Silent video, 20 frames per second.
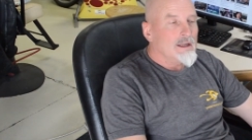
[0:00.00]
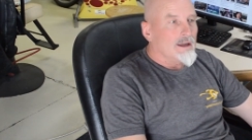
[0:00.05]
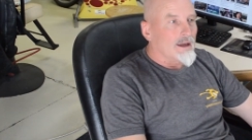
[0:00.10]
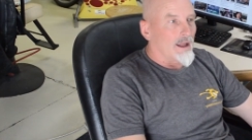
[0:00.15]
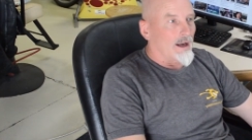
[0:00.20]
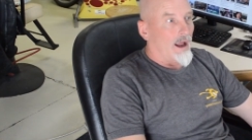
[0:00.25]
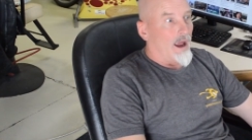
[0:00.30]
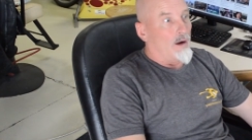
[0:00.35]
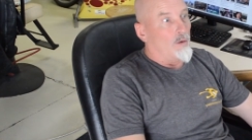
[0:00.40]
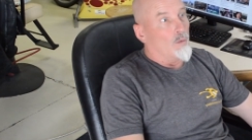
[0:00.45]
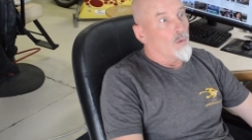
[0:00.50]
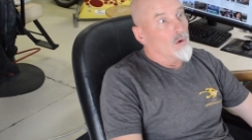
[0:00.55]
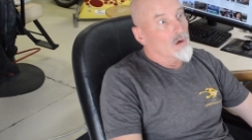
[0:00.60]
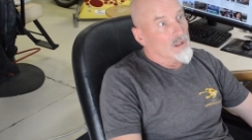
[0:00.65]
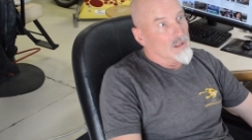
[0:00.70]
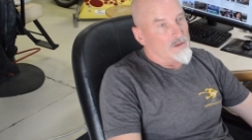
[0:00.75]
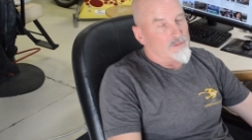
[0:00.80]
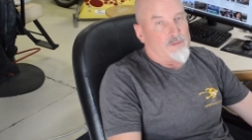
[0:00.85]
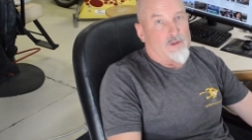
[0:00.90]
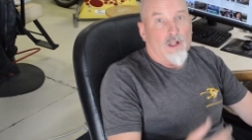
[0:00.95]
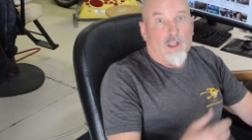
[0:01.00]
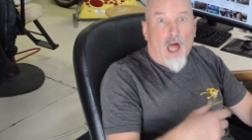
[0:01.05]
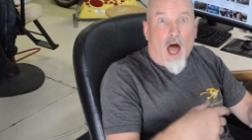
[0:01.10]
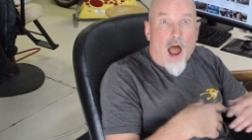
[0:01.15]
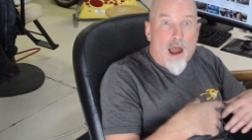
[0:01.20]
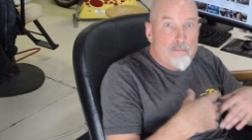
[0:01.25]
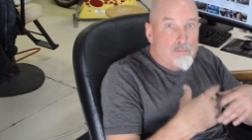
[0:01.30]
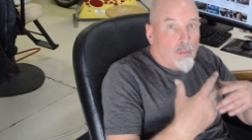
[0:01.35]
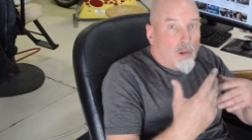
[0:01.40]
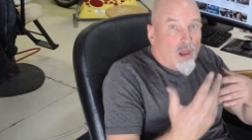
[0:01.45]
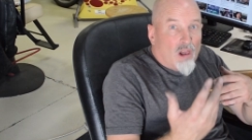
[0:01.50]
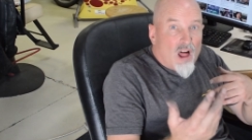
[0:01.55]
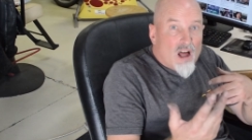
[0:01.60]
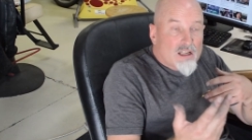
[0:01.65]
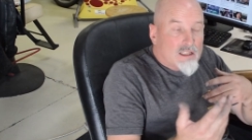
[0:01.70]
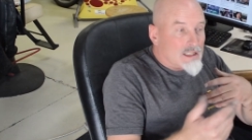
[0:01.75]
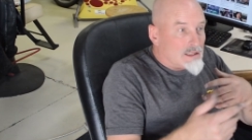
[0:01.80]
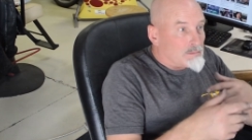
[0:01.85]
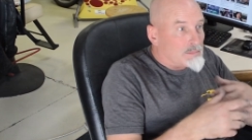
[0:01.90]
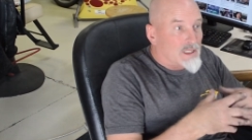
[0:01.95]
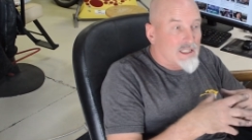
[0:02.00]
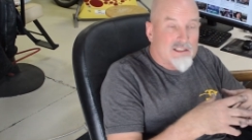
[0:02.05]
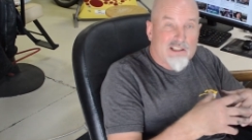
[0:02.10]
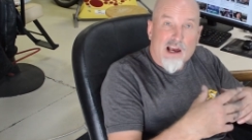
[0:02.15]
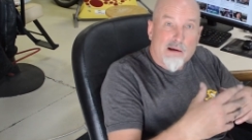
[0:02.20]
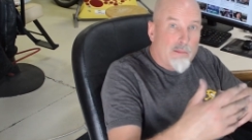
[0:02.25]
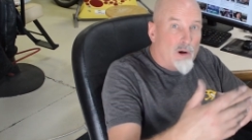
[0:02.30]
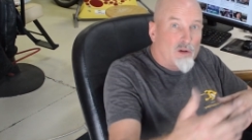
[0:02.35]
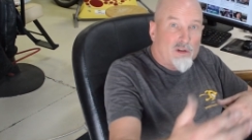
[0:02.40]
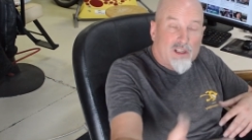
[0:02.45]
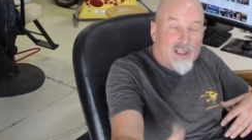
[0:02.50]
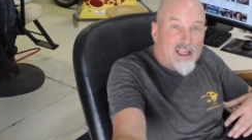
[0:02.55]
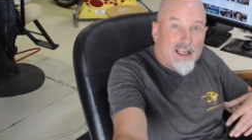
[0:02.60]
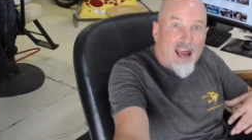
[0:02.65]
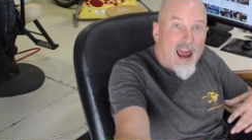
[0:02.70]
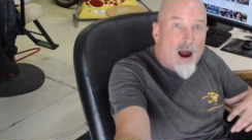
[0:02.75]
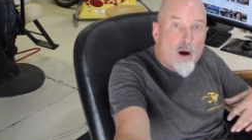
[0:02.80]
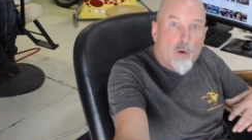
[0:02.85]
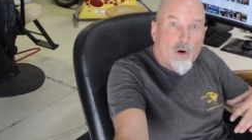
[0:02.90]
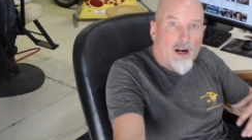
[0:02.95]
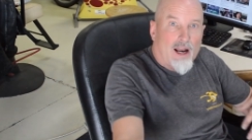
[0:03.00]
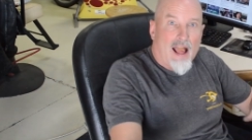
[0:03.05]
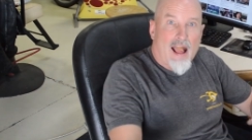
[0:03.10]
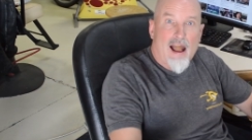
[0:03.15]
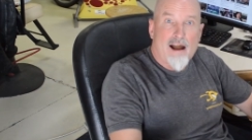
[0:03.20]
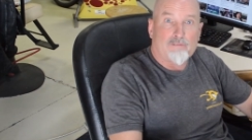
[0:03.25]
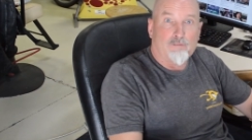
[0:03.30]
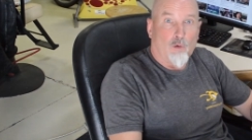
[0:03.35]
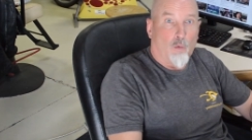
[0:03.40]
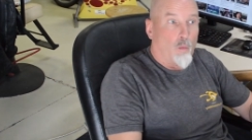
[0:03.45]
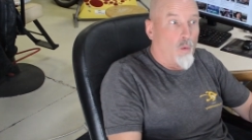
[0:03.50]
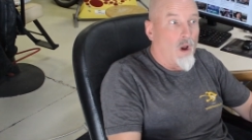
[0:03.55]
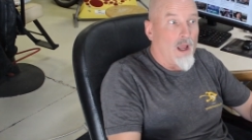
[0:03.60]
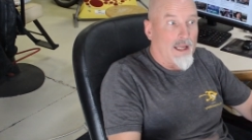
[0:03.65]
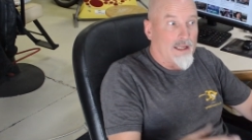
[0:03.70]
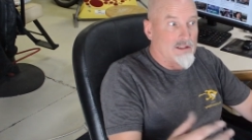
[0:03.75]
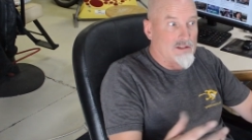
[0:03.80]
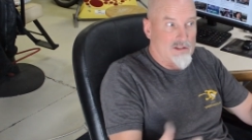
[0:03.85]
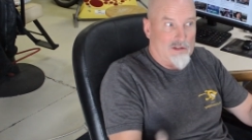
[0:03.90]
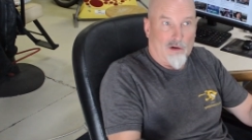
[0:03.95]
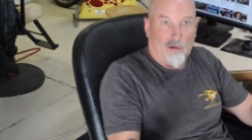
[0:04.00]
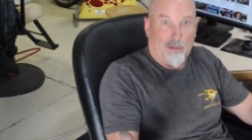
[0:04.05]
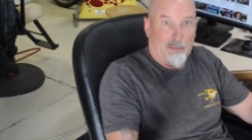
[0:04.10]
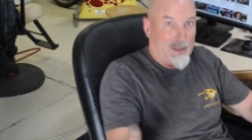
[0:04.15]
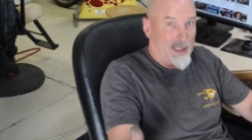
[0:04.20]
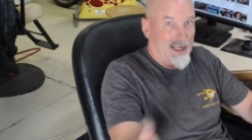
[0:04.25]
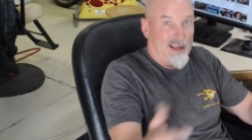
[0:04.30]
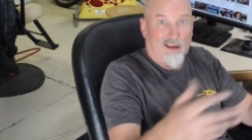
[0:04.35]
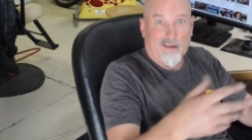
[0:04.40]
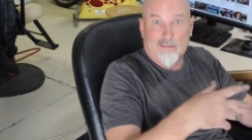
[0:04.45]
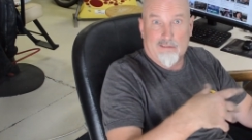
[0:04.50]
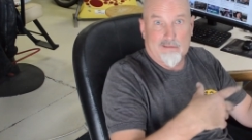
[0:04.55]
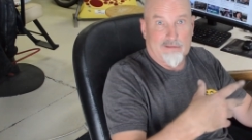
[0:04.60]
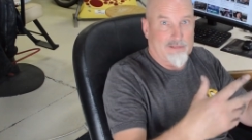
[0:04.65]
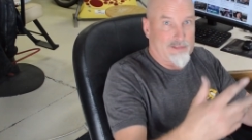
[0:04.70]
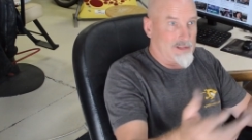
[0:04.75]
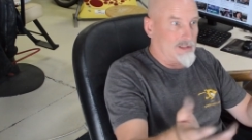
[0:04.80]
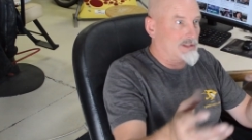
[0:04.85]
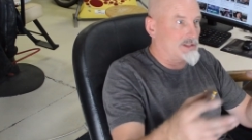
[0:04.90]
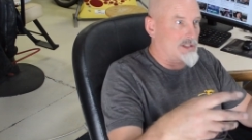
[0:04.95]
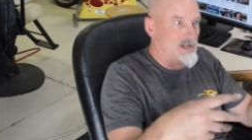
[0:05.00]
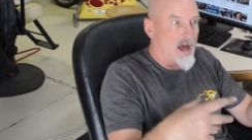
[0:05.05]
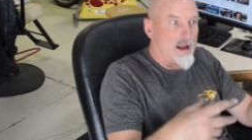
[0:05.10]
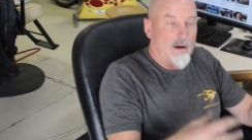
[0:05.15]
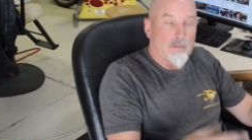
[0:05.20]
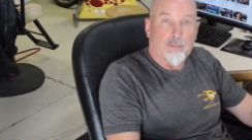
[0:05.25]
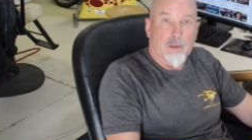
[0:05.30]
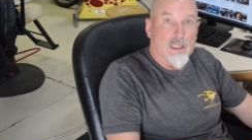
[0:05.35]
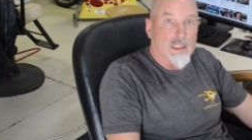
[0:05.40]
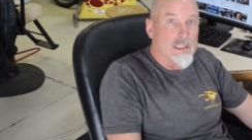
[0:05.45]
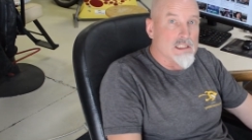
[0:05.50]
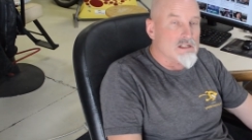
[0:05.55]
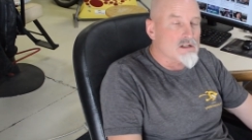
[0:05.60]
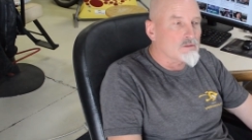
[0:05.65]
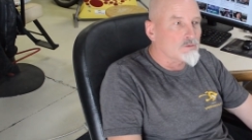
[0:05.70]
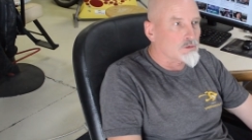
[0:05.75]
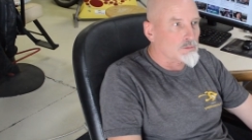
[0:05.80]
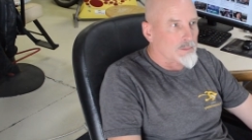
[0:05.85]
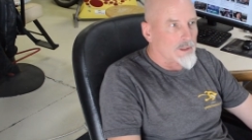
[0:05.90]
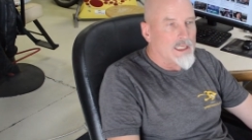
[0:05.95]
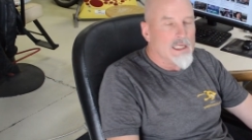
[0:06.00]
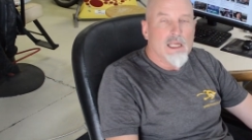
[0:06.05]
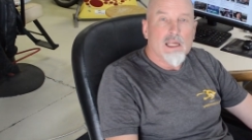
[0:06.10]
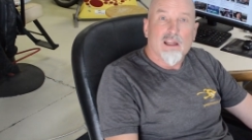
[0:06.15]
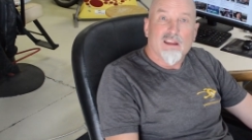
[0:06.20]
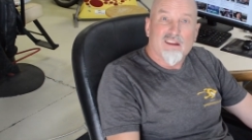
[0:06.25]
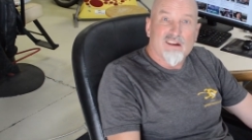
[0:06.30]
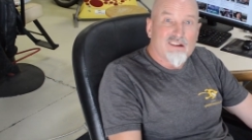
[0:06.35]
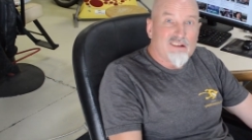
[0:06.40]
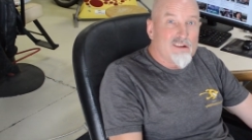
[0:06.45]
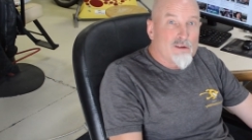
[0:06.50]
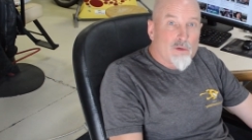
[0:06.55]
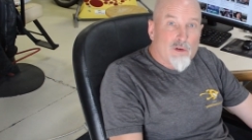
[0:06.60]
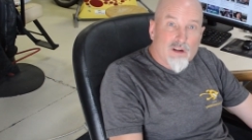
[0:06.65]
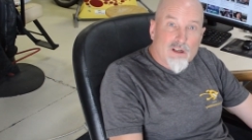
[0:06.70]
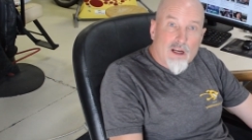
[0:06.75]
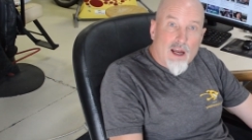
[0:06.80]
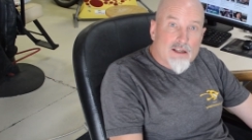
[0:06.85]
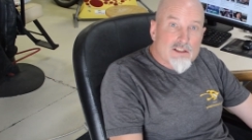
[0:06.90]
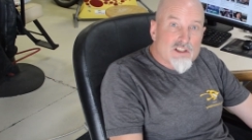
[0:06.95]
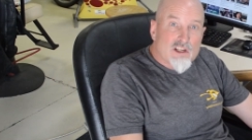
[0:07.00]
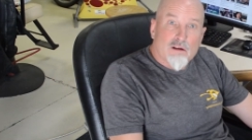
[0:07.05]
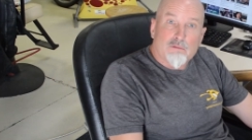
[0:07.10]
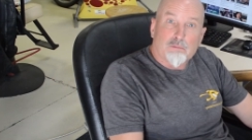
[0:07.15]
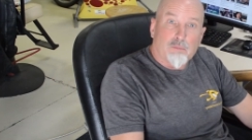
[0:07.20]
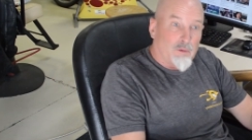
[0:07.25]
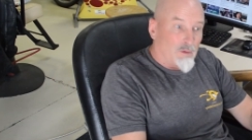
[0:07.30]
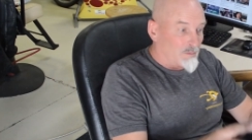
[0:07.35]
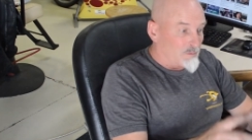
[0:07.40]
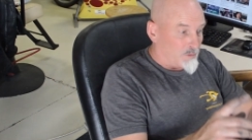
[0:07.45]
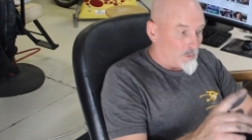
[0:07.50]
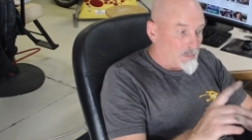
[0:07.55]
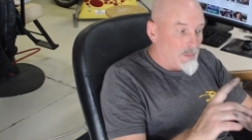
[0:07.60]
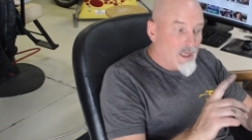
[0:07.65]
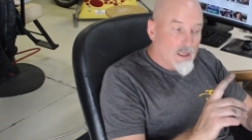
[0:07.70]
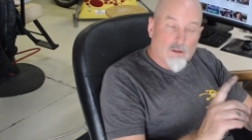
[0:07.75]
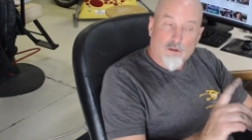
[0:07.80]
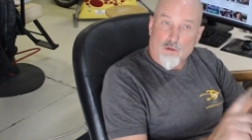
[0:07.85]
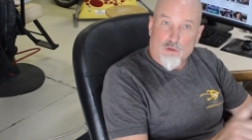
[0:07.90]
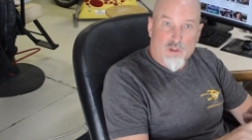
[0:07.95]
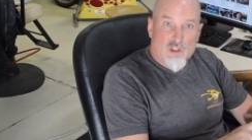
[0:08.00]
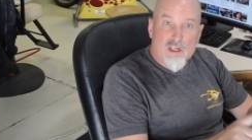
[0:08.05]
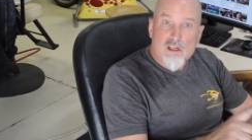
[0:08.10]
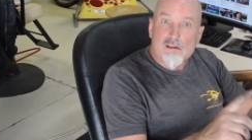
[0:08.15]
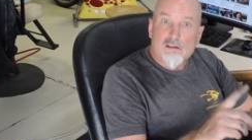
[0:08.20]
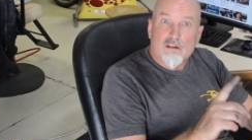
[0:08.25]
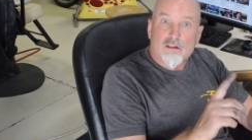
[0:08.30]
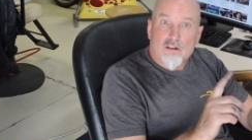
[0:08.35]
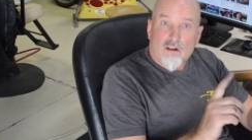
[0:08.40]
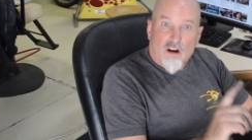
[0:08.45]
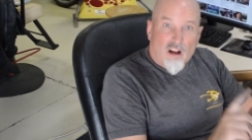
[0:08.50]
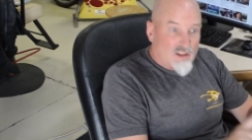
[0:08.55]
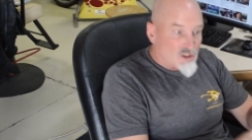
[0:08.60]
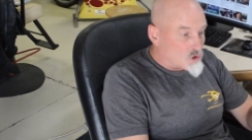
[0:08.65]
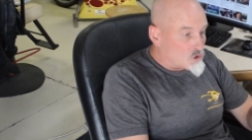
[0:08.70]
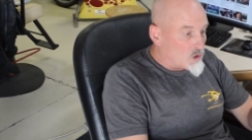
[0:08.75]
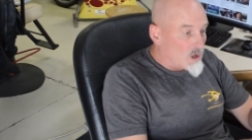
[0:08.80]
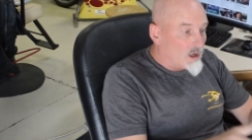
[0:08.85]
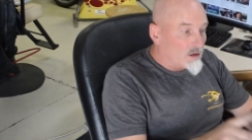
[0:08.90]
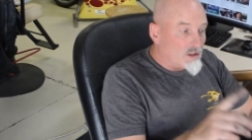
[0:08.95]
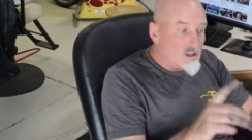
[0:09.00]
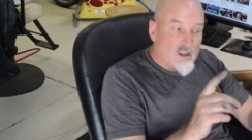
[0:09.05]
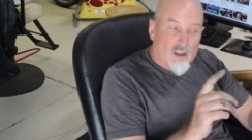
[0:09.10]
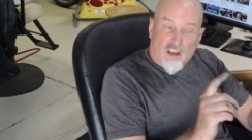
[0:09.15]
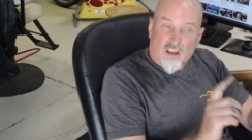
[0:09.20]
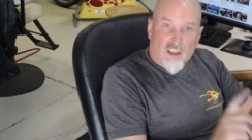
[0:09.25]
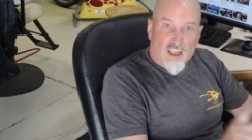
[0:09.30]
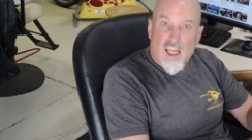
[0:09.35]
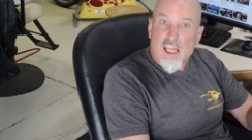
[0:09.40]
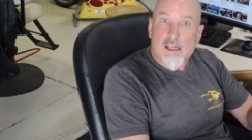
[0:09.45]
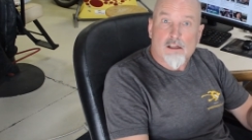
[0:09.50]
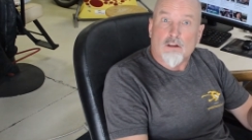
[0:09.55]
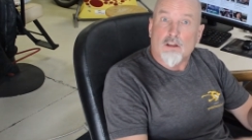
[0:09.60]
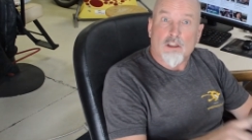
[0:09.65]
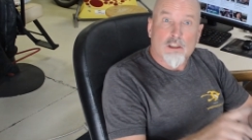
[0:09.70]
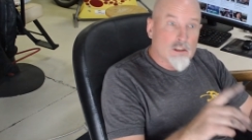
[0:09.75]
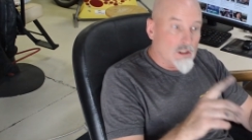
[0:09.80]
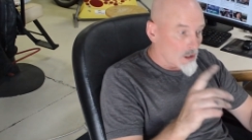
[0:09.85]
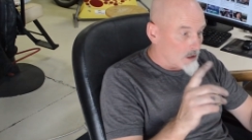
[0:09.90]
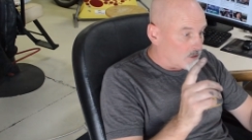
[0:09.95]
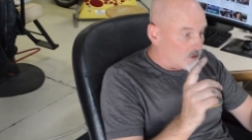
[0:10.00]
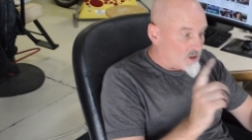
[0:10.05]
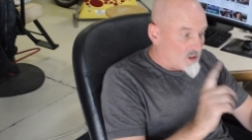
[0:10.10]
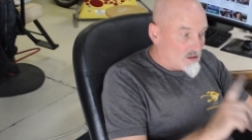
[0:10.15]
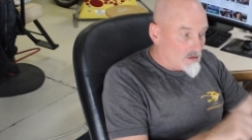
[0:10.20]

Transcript: And I really feel I'm lucky, because I'm only an hour and a half away, so I mean, it's not a big deal for me. There are guys come from New Zealand and Australia and England and